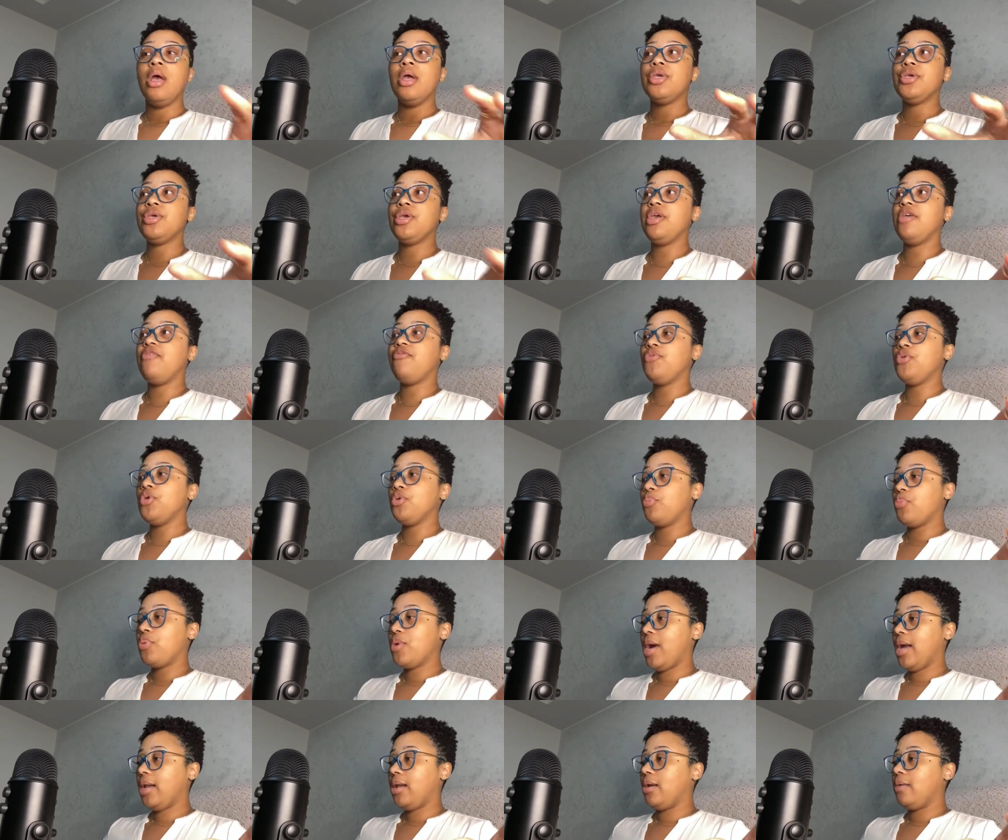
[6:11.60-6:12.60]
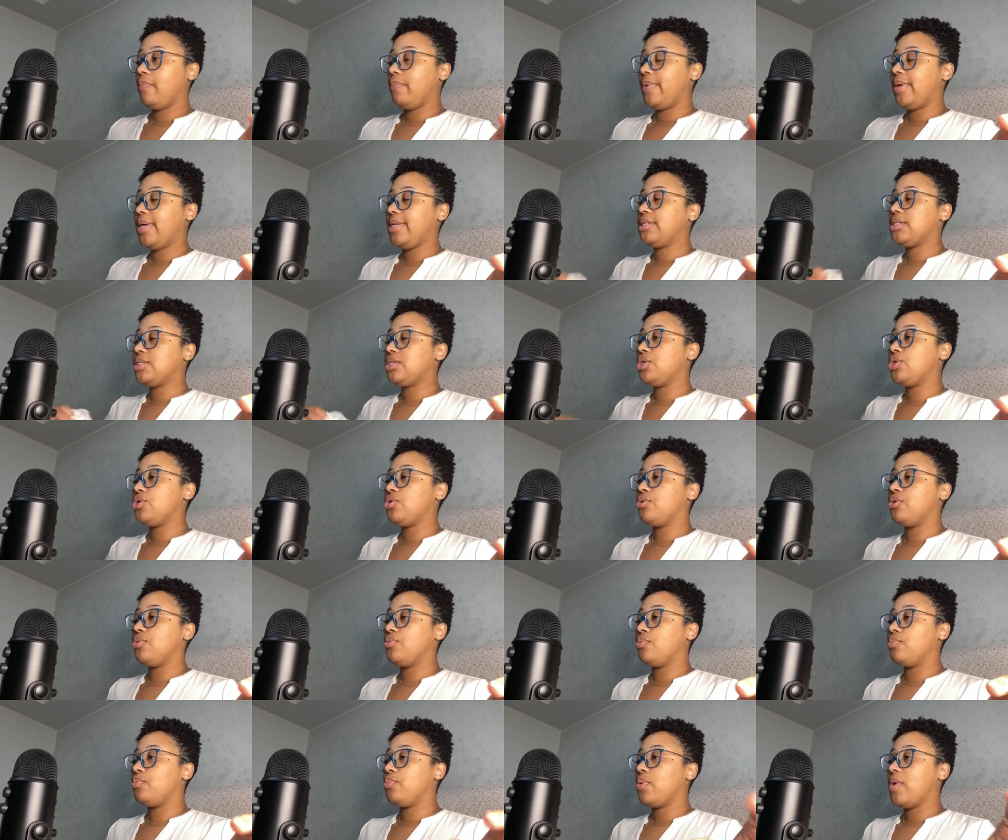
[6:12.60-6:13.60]
If you're product based, your
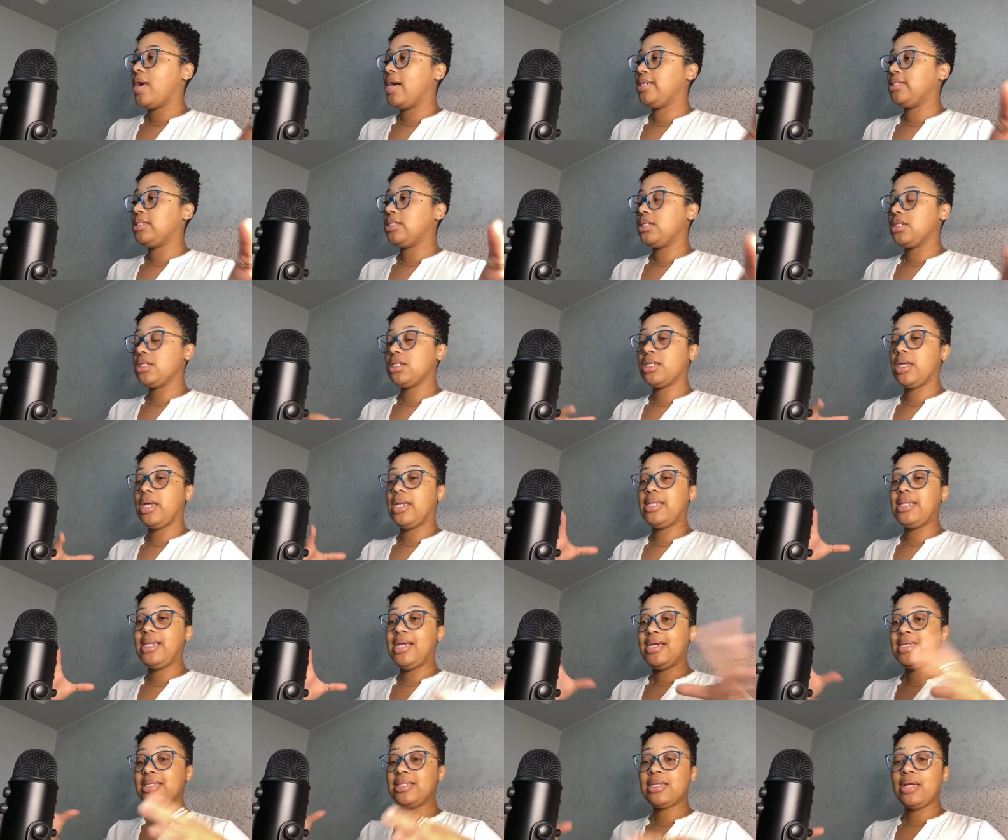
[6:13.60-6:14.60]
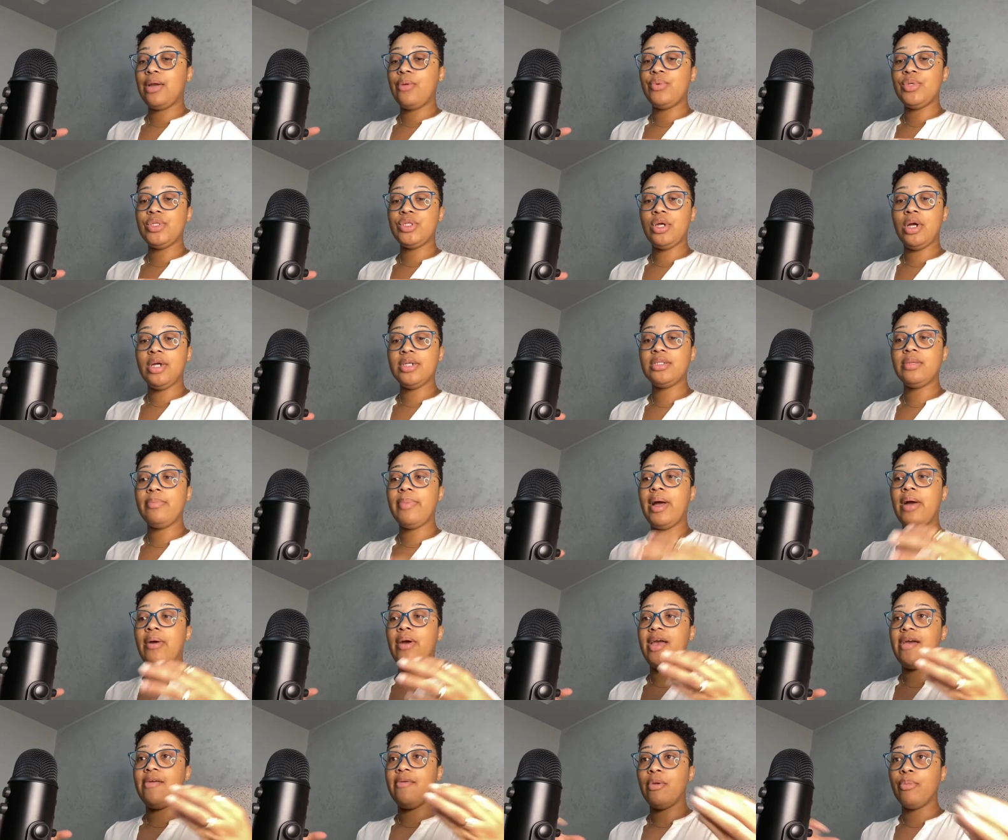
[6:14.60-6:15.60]
prices and last time we talked about
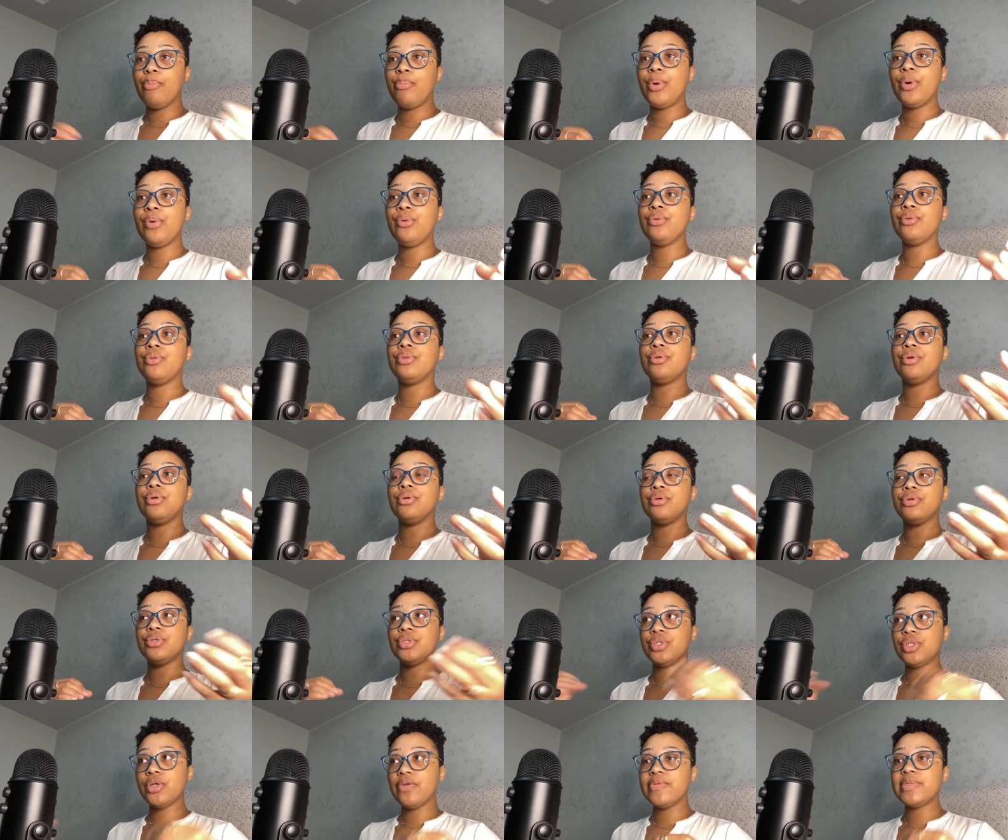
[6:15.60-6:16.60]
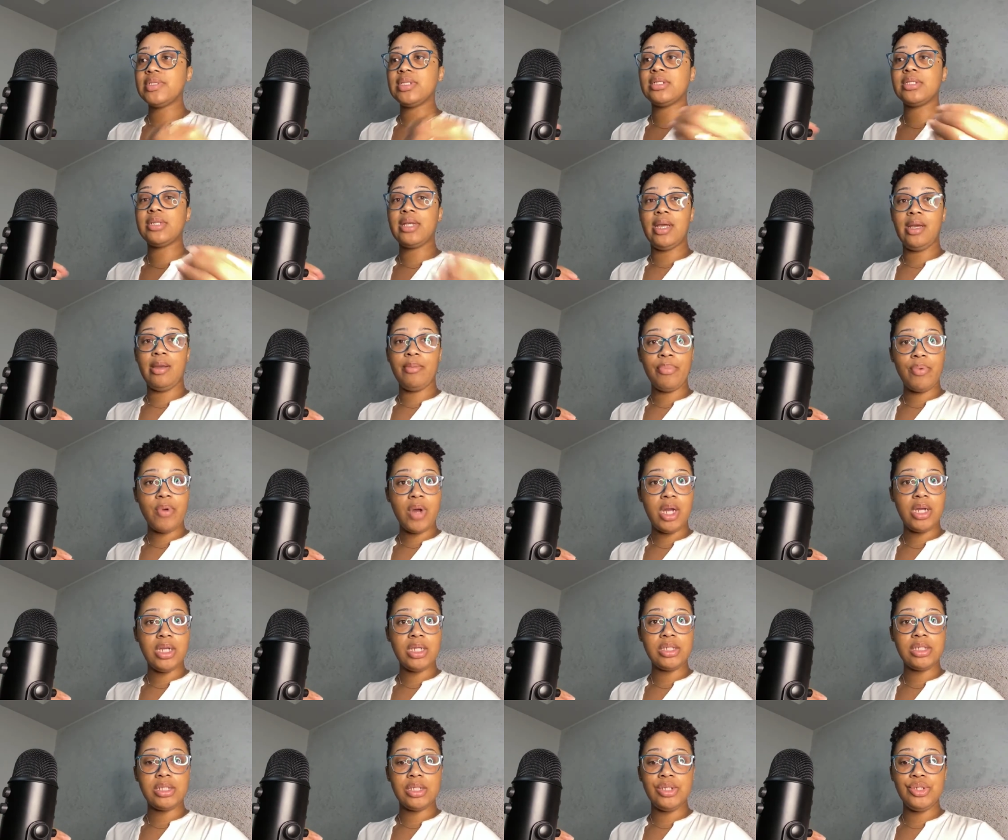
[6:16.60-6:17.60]
having both services and
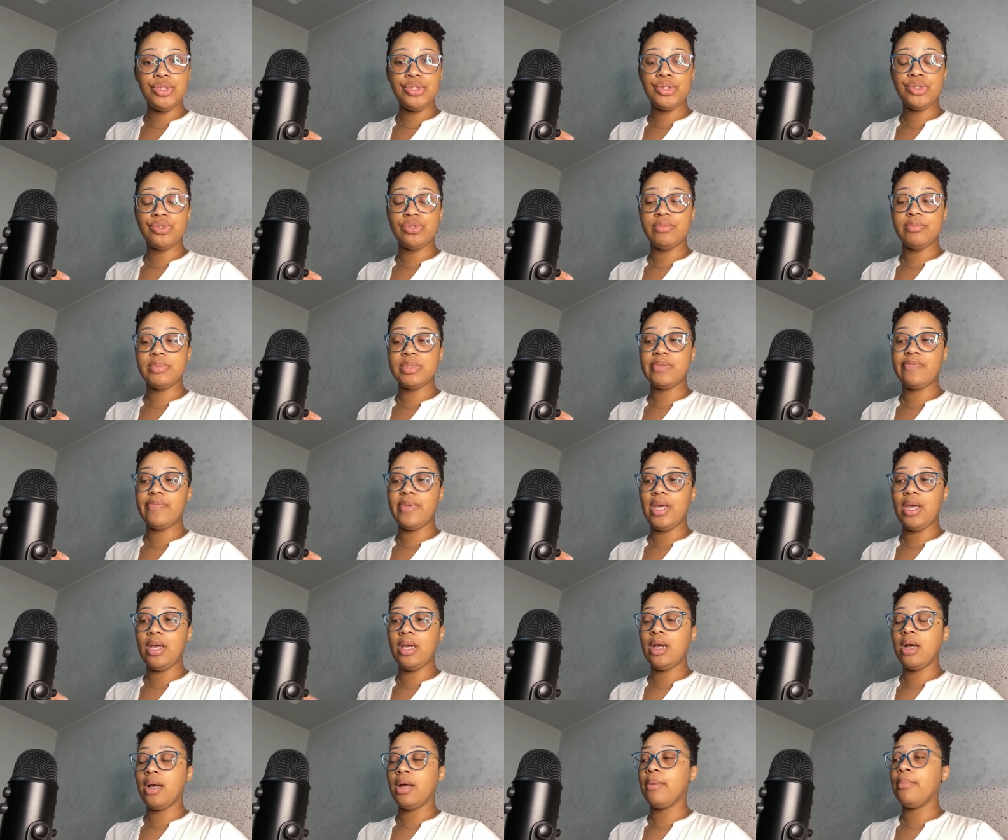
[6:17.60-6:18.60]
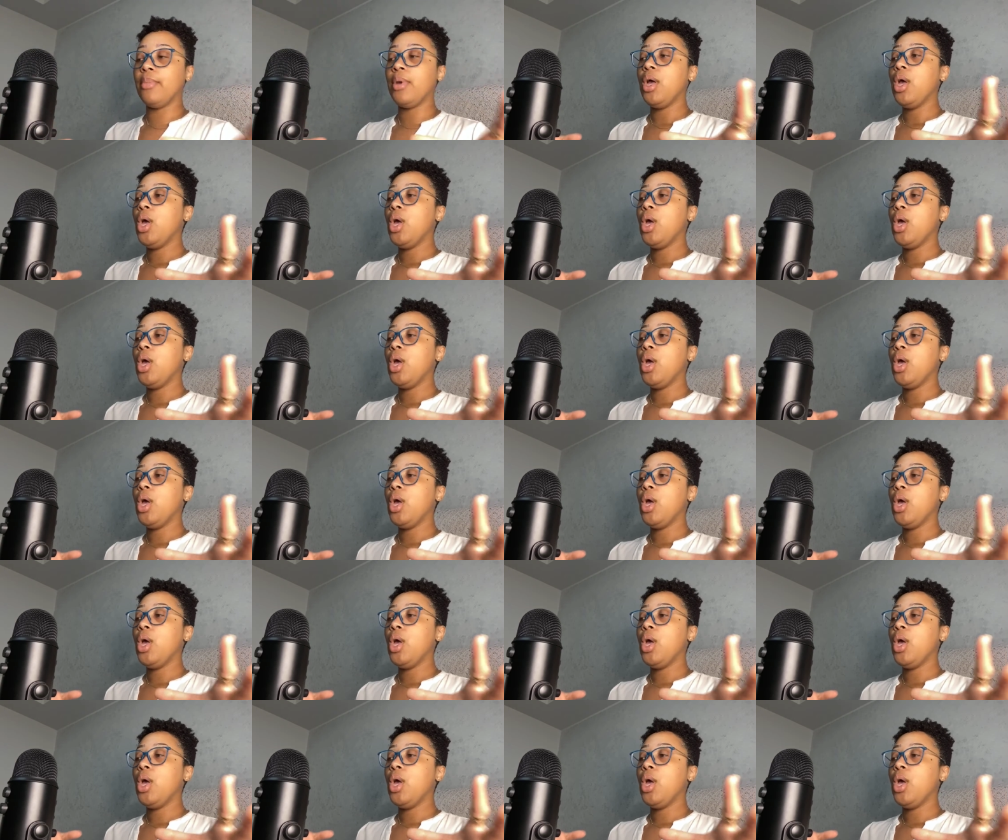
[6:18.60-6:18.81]
products in your streams of income.